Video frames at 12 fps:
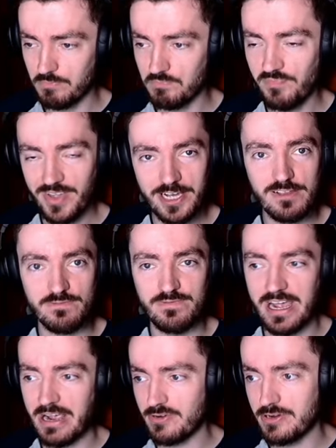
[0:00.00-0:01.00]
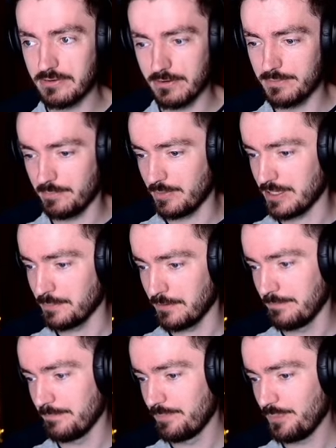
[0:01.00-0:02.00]
nice varied group of people.
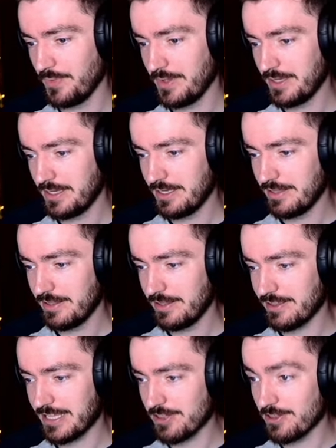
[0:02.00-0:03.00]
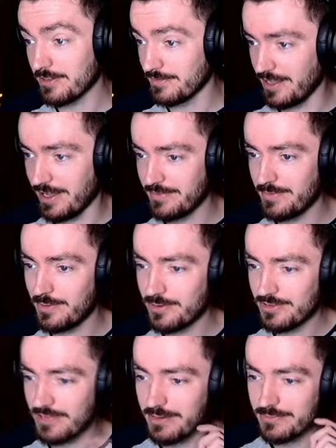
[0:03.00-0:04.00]
Sketches of life aboard
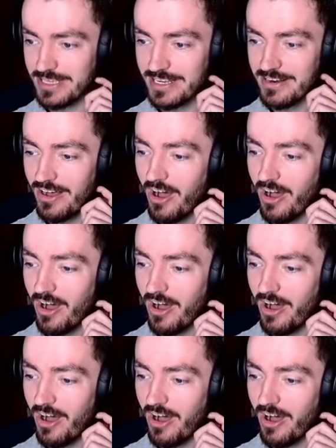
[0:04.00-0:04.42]
the Obra Dinn.